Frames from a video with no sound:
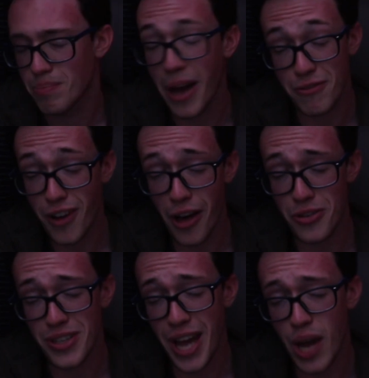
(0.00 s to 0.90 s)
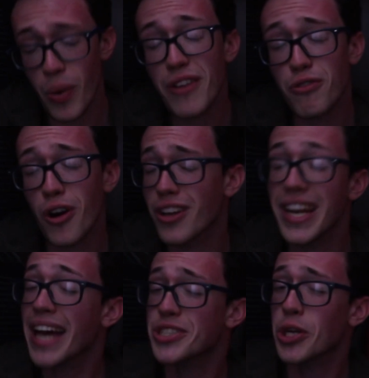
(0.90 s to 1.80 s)
My father and I went for a
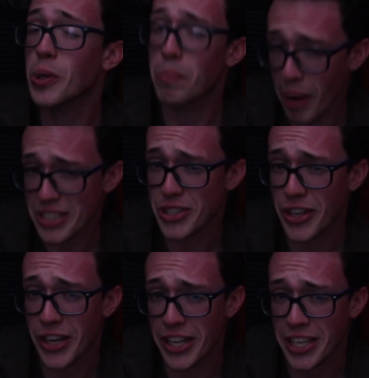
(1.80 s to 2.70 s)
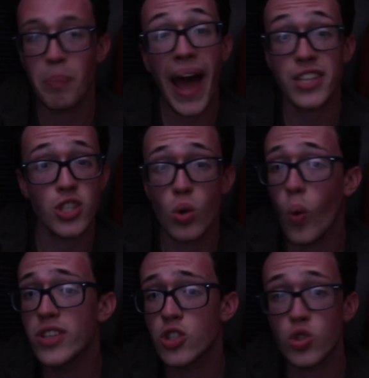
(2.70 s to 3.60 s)
classical bicycling, past the
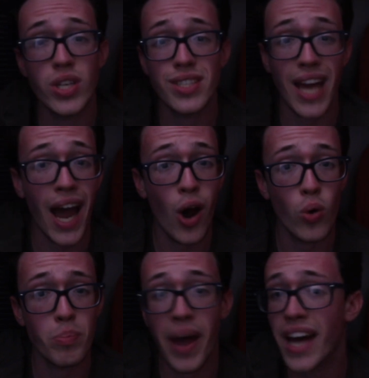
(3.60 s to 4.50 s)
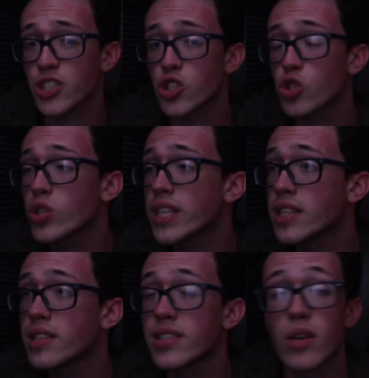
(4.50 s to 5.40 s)
one street town, past
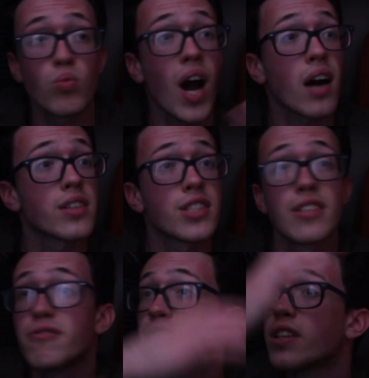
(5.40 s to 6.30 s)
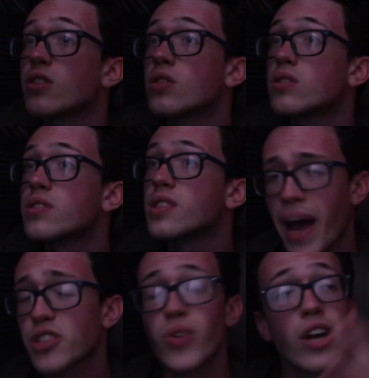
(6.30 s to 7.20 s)
trees and rocks and fields,
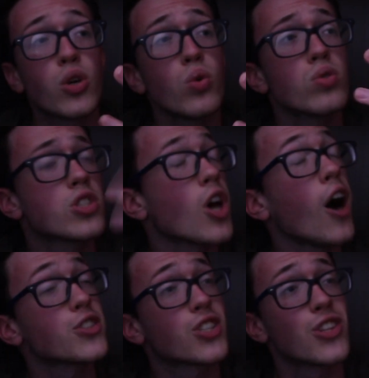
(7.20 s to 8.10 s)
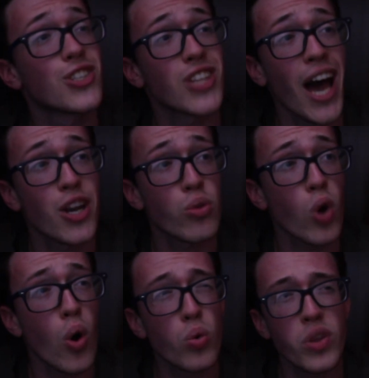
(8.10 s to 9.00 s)
past raccoons tossed to the side of the
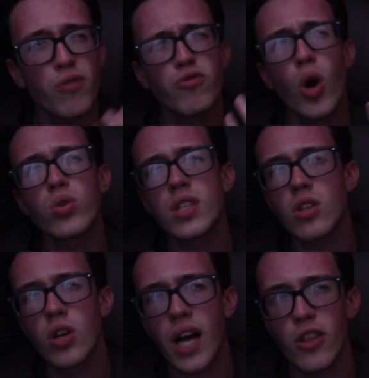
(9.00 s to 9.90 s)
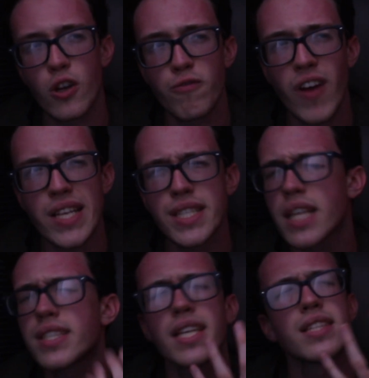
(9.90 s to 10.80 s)
road with a frozen look on their face
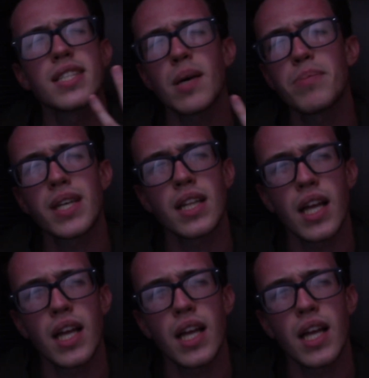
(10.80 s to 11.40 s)
that said something